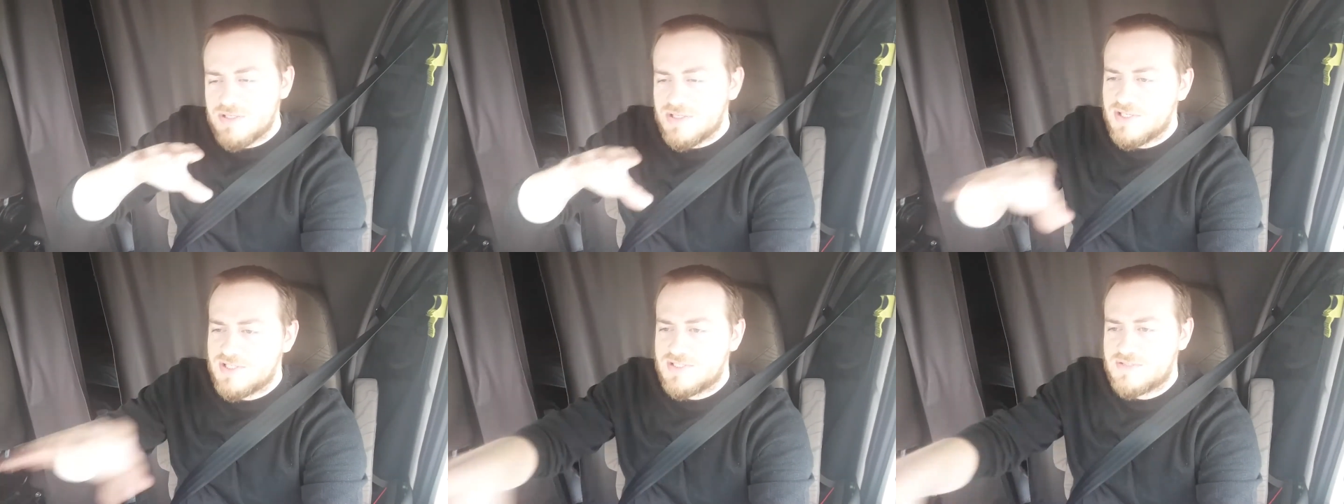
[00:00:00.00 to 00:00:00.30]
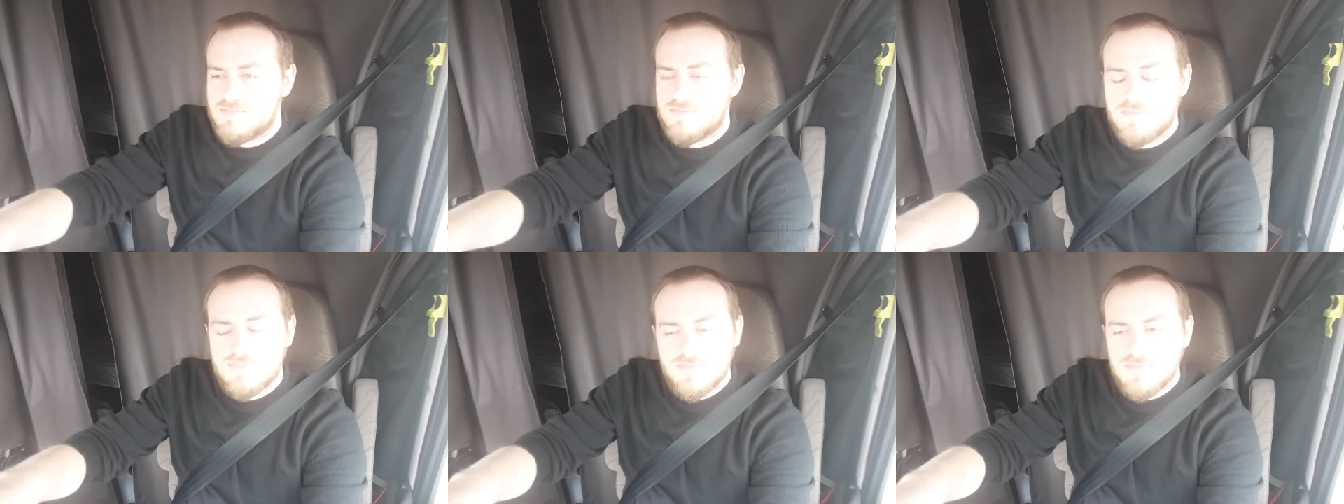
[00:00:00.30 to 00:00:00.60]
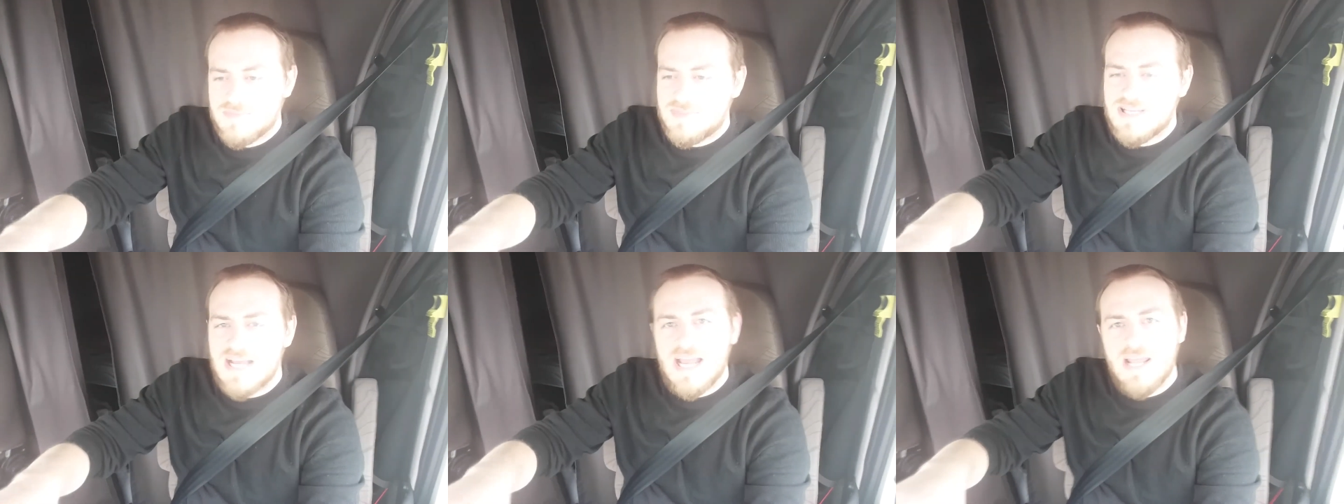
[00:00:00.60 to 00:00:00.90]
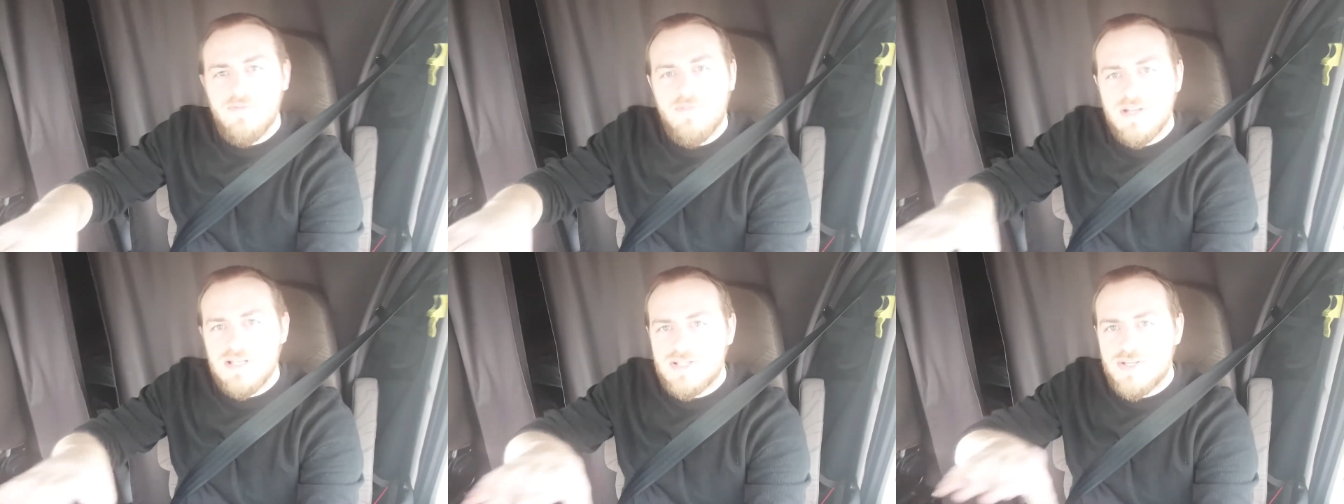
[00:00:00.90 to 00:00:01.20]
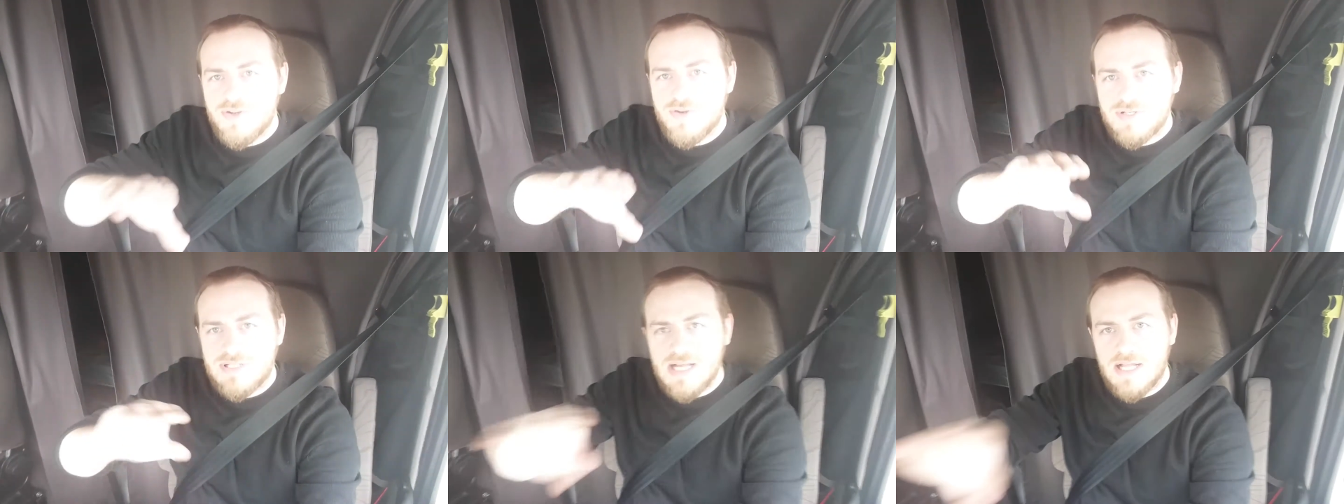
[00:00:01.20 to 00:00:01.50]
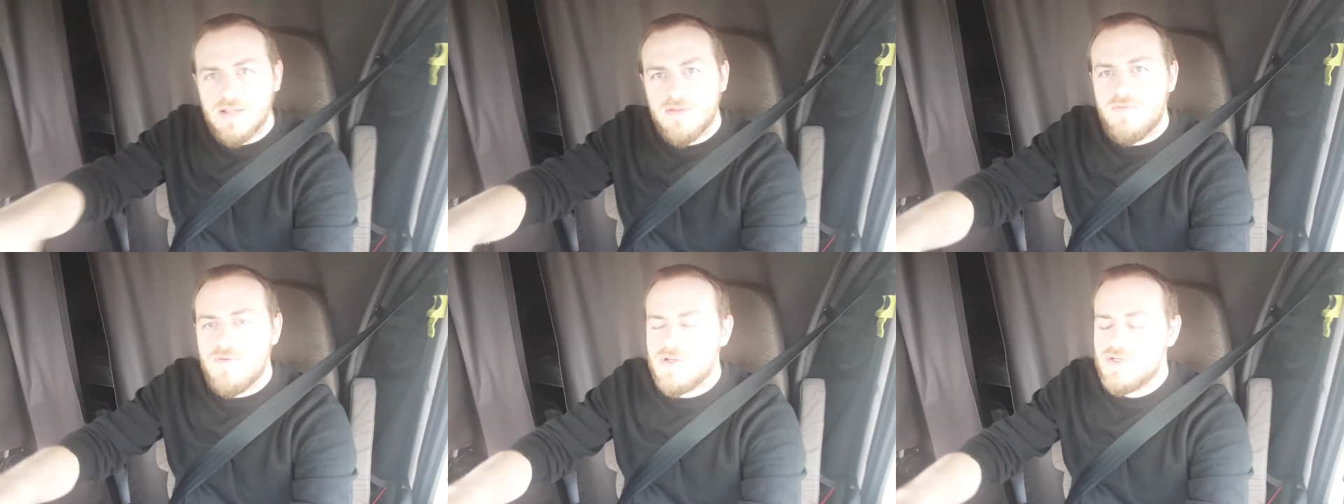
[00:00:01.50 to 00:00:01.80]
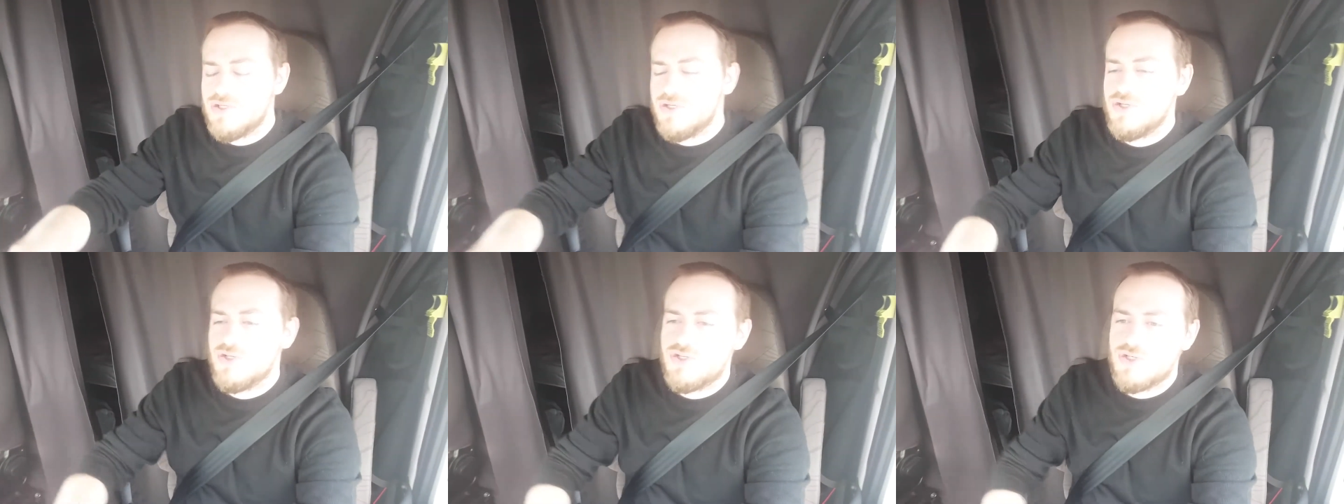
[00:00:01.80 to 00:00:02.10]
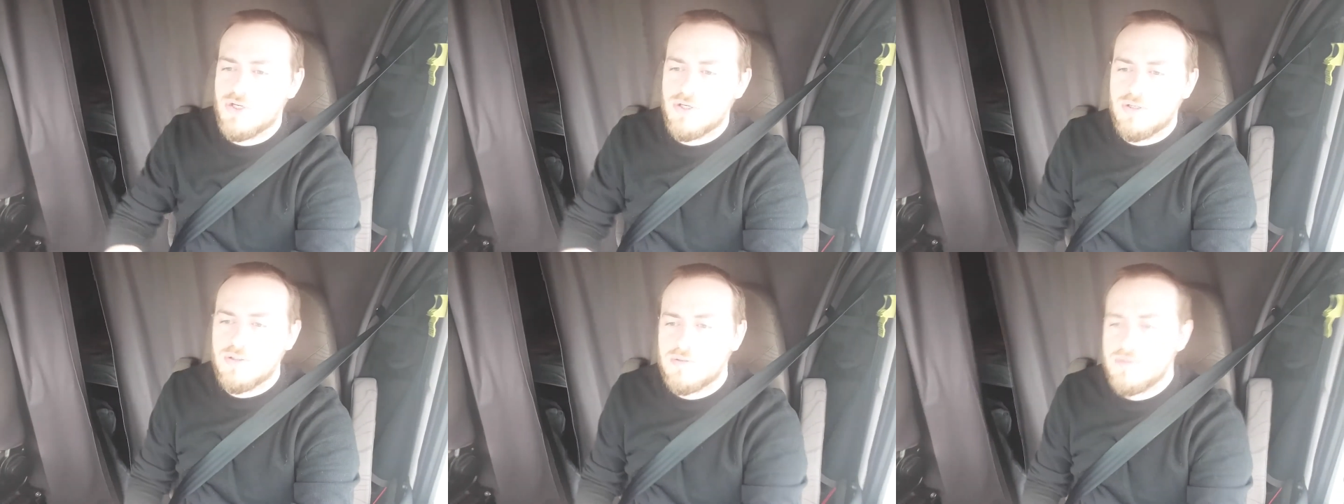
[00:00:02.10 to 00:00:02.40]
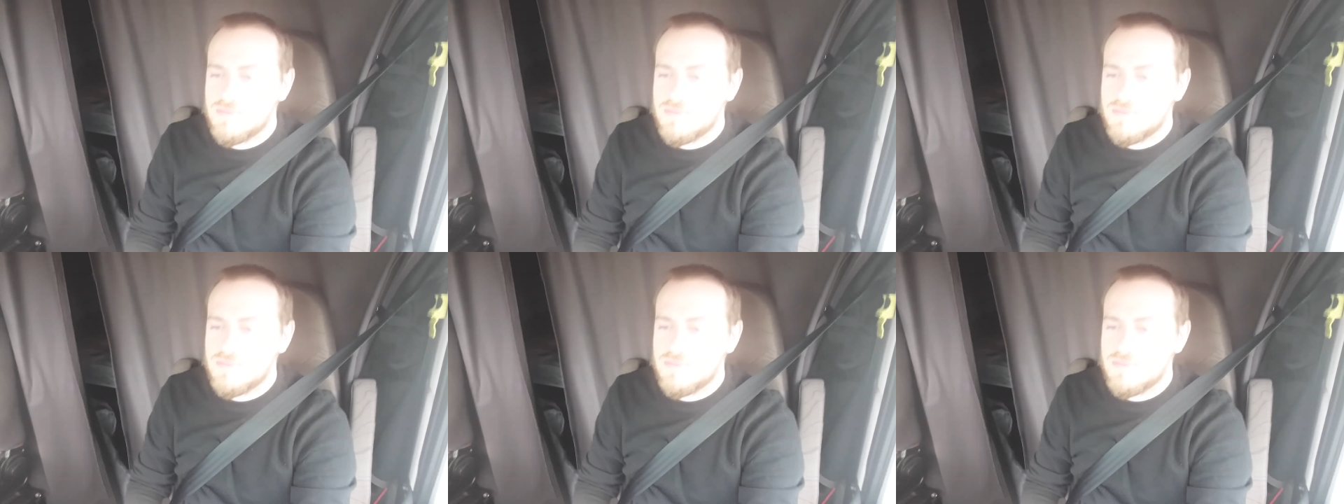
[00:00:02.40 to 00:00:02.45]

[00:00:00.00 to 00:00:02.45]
Just dive into your television show